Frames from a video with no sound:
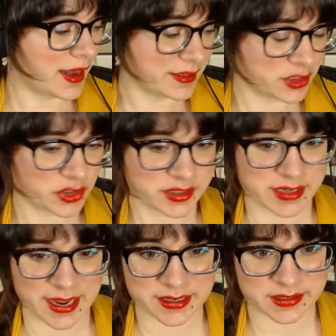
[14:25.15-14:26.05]
And it's
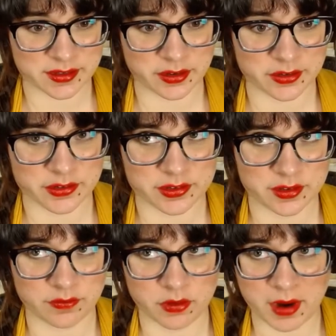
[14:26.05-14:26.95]
just nice that
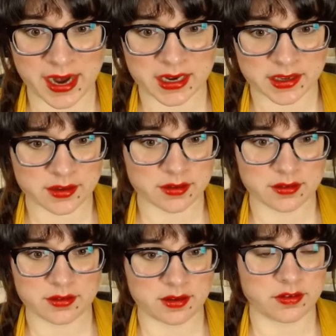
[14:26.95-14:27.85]
there's variety.